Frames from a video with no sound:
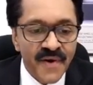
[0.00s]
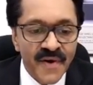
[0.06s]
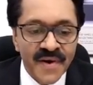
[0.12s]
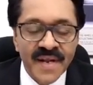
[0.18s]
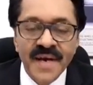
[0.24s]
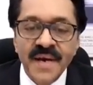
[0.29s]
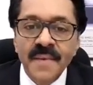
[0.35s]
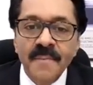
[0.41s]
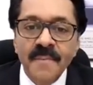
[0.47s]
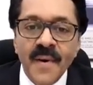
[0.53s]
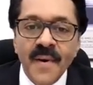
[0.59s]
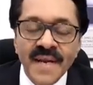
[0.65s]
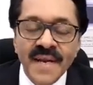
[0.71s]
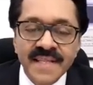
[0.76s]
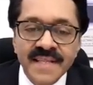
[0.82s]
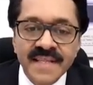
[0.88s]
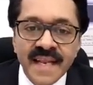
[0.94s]
for
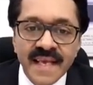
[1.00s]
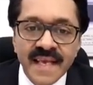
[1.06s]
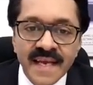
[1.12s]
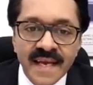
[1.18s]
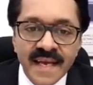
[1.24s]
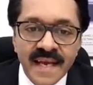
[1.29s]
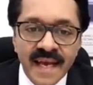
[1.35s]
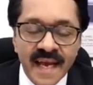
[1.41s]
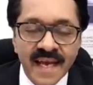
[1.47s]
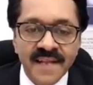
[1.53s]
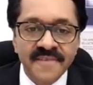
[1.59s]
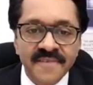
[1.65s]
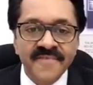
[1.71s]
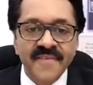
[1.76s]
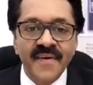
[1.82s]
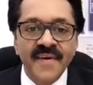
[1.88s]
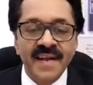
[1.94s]
monitoring
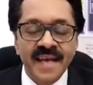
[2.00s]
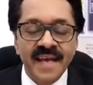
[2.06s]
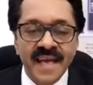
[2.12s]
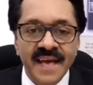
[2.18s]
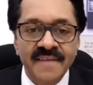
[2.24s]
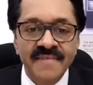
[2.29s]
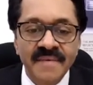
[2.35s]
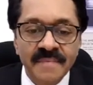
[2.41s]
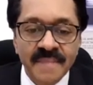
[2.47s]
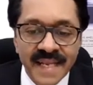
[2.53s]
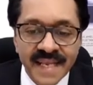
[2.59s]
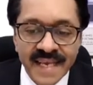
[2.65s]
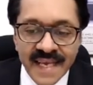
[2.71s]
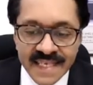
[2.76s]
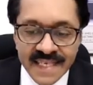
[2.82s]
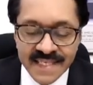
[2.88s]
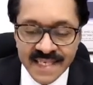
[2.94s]
and for having
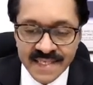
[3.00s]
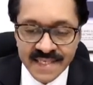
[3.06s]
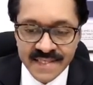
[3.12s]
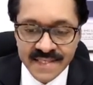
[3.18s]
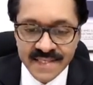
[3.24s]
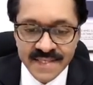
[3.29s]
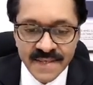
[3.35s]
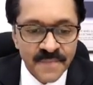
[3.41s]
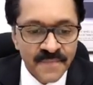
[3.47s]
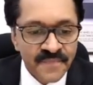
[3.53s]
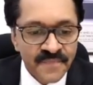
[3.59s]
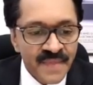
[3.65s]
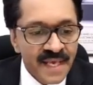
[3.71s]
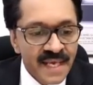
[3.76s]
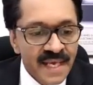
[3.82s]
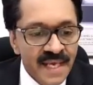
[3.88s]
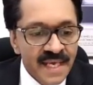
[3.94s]
medications?
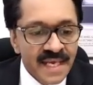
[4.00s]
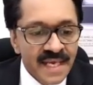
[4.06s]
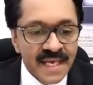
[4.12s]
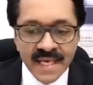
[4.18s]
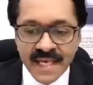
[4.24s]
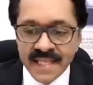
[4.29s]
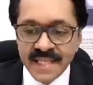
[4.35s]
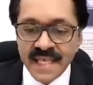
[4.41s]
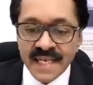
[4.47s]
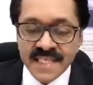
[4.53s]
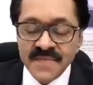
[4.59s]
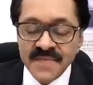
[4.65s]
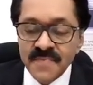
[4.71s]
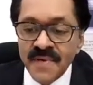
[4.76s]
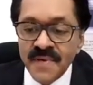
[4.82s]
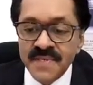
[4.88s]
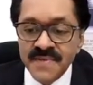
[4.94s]
The
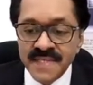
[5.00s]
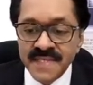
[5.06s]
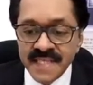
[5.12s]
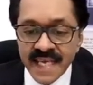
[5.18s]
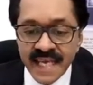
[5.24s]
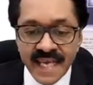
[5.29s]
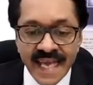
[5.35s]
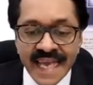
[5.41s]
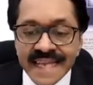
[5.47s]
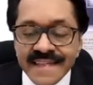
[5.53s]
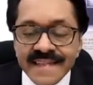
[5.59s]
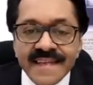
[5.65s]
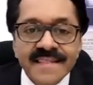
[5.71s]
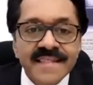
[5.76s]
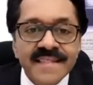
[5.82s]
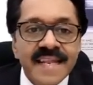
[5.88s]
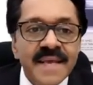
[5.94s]
response was
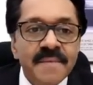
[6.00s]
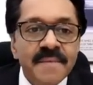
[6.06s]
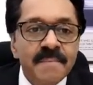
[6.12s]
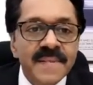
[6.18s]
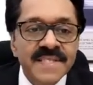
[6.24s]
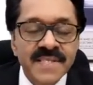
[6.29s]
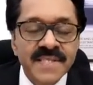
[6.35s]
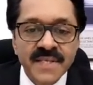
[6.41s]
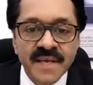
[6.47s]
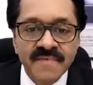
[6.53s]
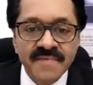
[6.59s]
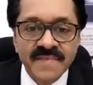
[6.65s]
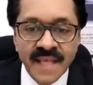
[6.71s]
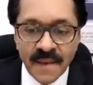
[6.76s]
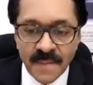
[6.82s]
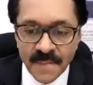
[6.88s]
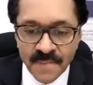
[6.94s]
83%
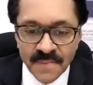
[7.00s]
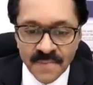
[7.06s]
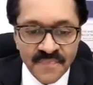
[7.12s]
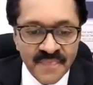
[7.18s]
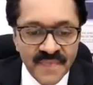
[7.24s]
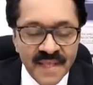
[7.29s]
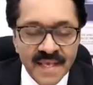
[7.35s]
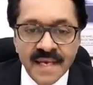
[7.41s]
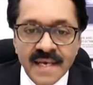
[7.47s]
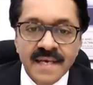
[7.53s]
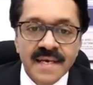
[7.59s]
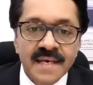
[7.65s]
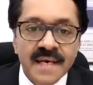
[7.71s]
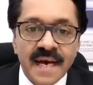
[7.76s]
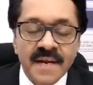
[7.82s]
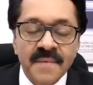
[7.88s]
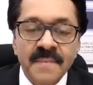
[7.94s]
of them
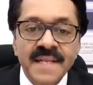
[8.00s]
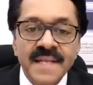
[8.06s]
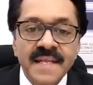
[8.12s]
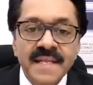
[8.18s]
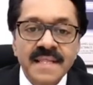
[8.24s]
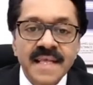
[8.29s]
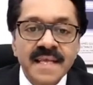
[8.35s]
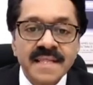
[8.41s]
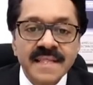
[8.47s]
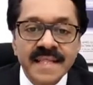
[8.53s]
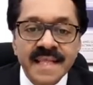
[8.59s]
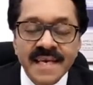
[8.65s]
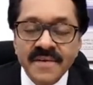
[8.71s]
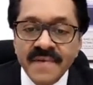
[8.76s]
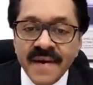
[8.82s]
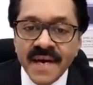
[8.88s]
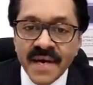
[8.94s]
admitted that
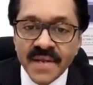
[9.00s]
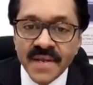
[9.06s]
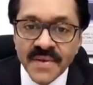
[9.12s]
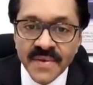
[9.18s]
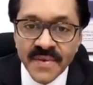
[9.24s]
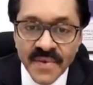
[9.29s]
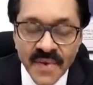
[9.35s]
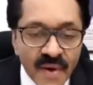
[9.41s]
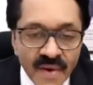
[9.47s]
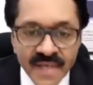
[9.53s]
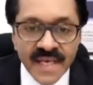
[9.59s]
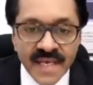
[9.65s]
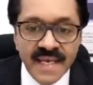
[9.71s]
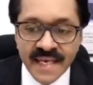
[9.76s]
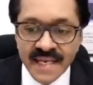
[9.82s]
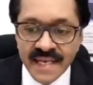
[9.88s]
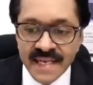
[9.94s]
they were
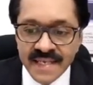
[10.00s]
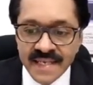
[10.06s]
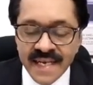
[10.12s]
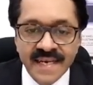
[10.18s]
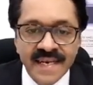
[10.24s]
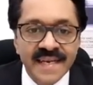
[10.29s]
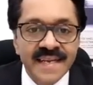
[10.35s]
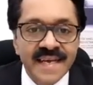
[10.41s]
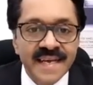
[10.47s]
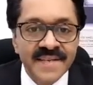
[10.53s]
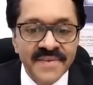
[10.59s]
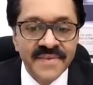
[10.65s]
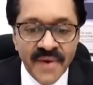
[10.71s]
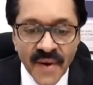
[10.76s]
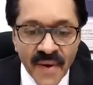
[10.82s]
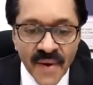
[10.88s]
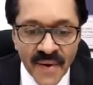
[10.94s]
not irritated at
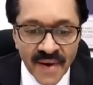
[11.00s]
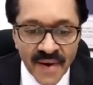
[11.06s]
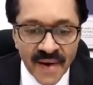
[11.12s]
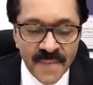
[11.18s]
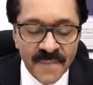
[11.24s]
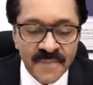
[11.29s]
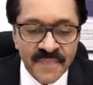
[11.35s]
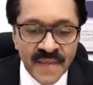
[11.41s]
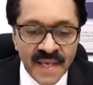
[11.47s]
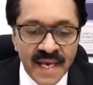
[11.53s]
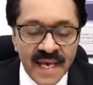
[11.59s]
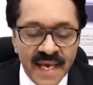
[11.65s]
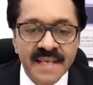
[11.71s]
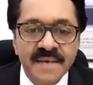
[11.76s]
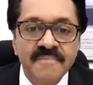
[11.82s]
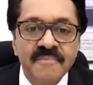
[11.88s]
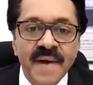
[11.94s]
all.
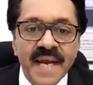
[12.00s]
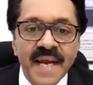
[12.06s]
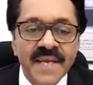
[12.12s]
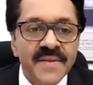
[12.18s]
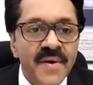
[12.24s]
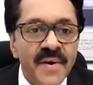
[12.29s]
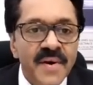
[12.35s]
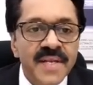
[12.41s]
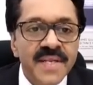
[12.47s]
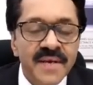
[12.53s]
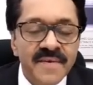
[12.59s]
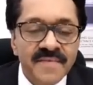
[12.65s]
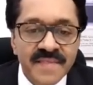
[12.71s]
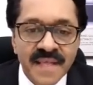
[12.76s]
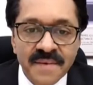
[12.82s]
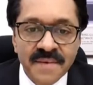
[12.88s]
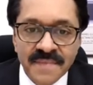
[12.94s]
And a minority
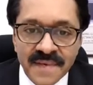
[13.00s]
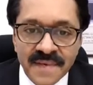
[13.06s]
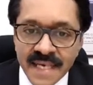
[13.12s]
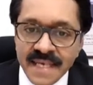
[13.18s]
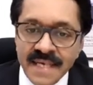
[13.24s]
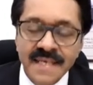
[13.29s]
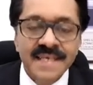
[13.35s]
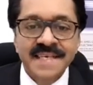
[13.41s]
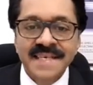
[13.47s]
of them,